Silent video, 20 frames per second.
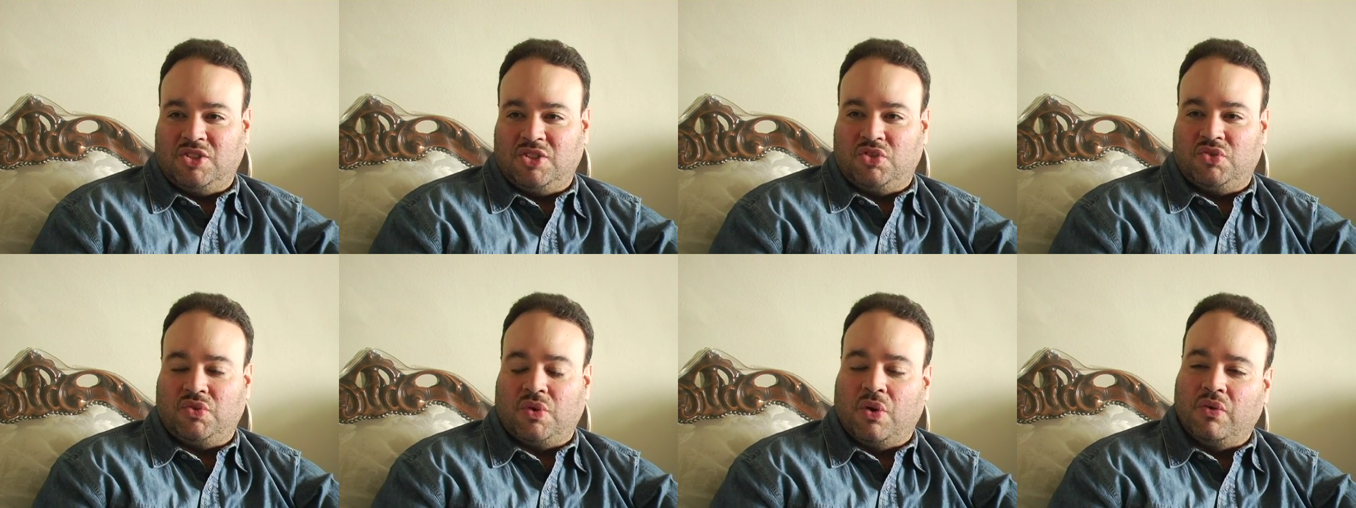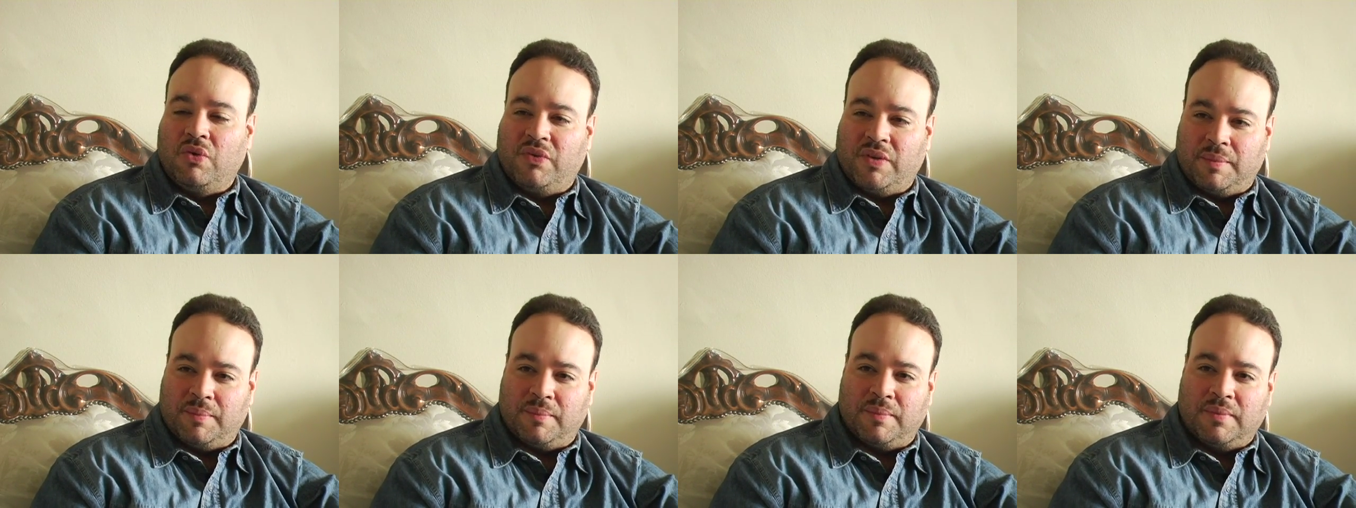drove
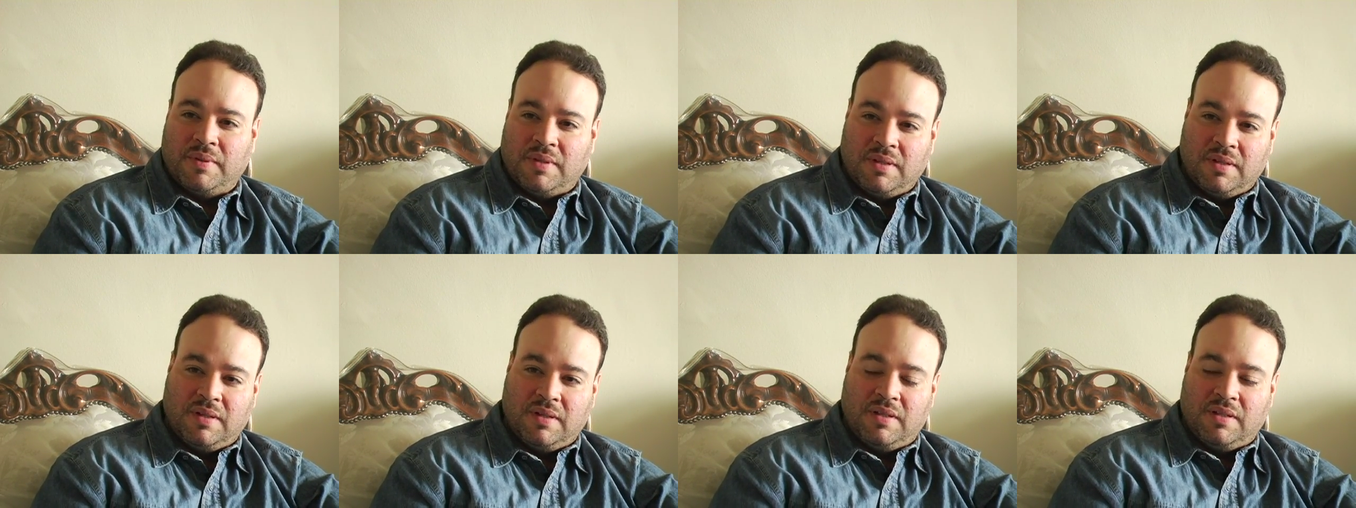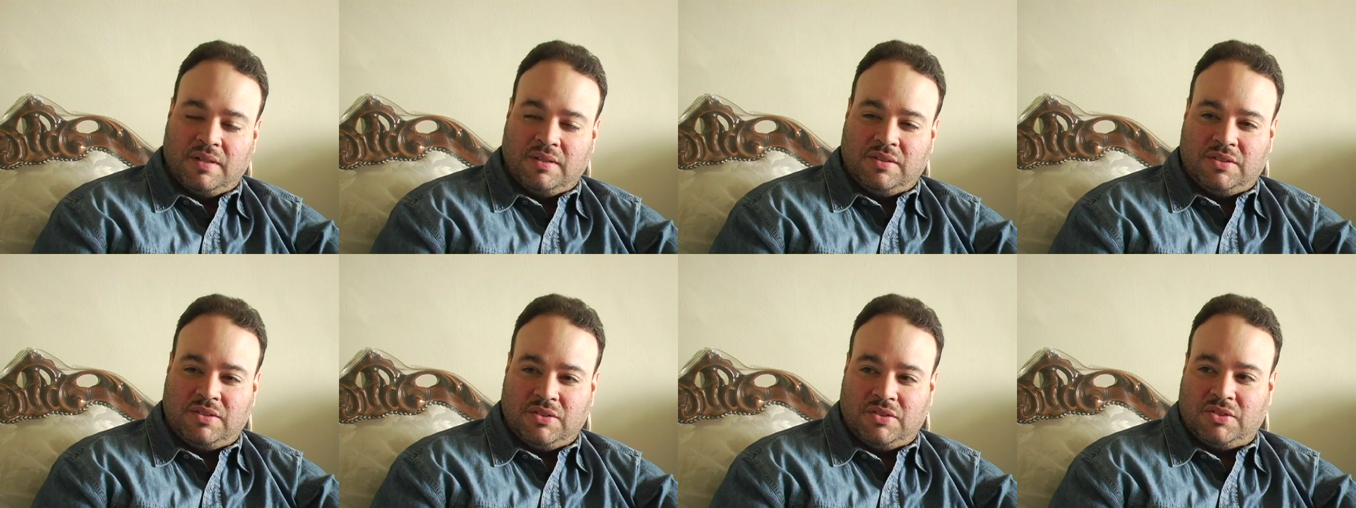him
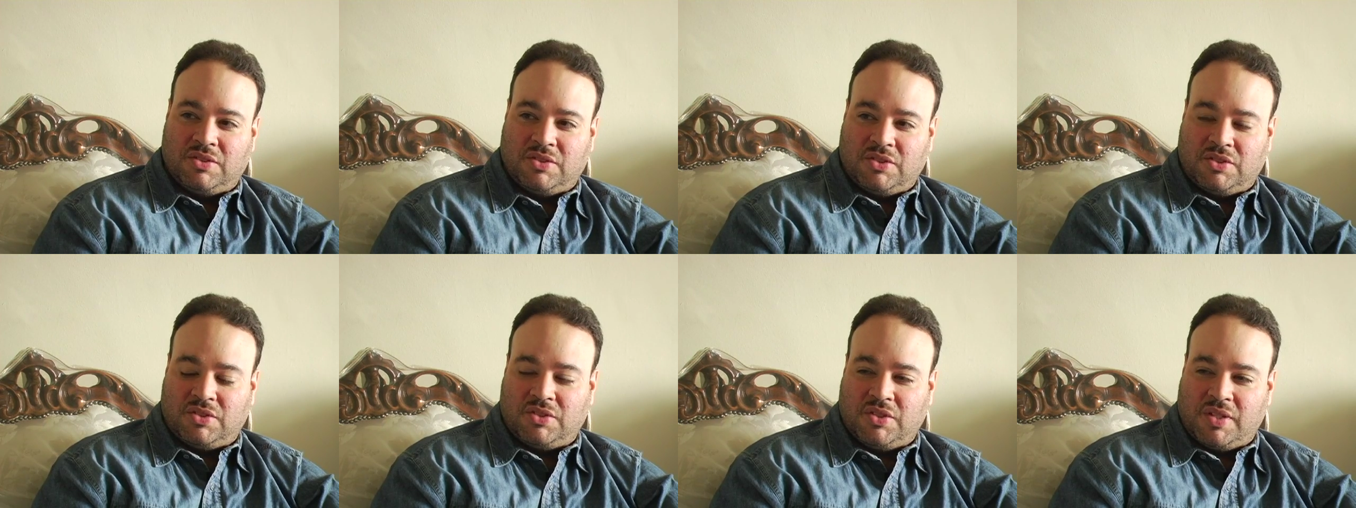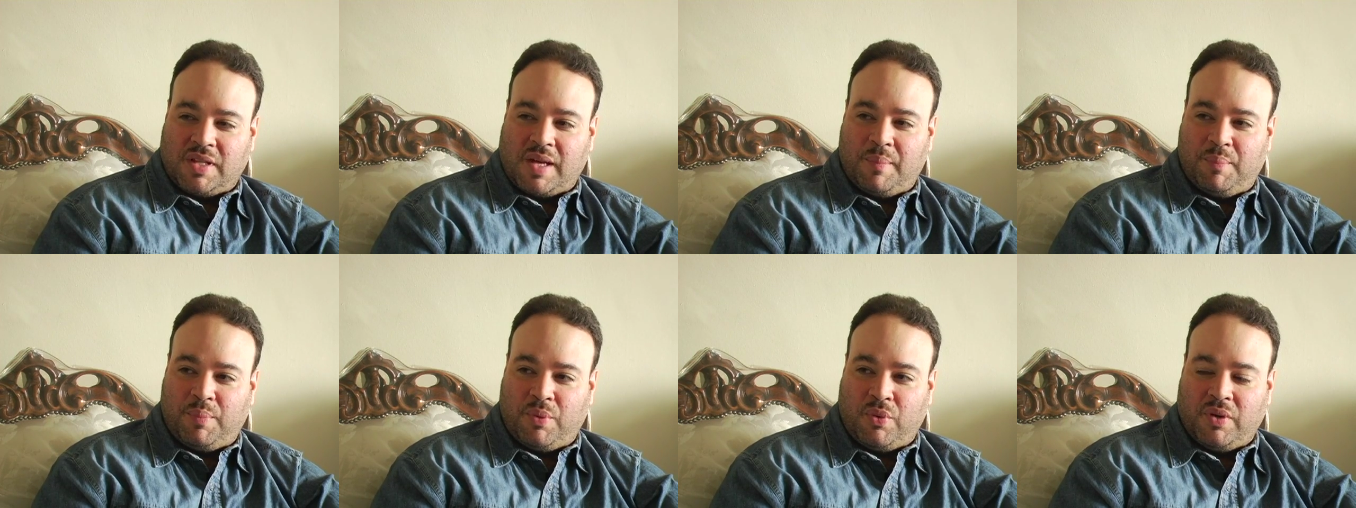to
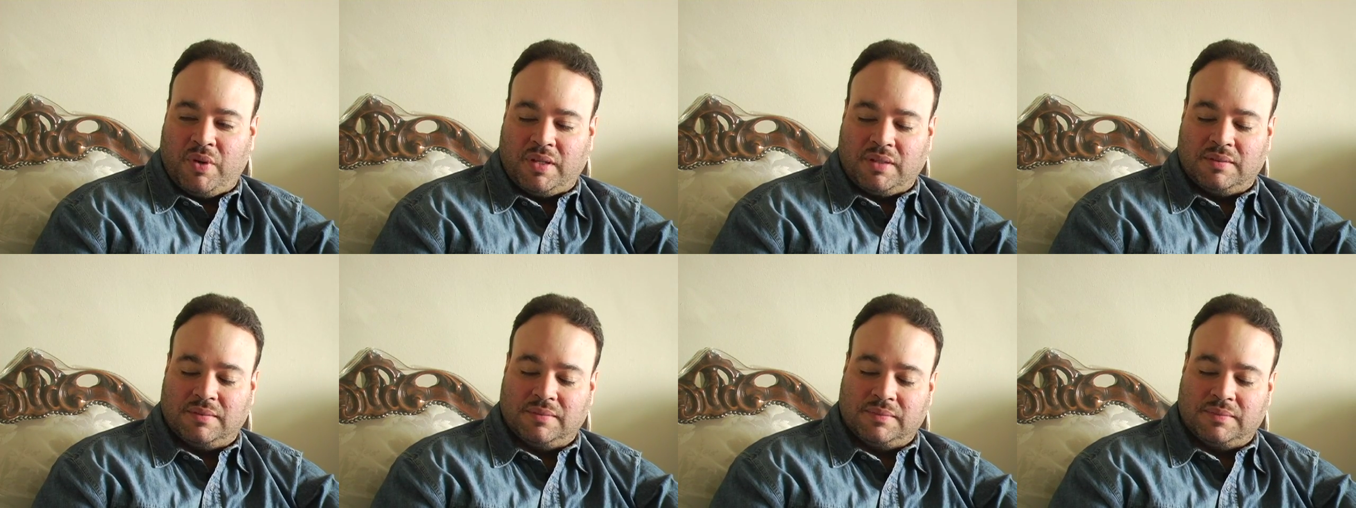that point.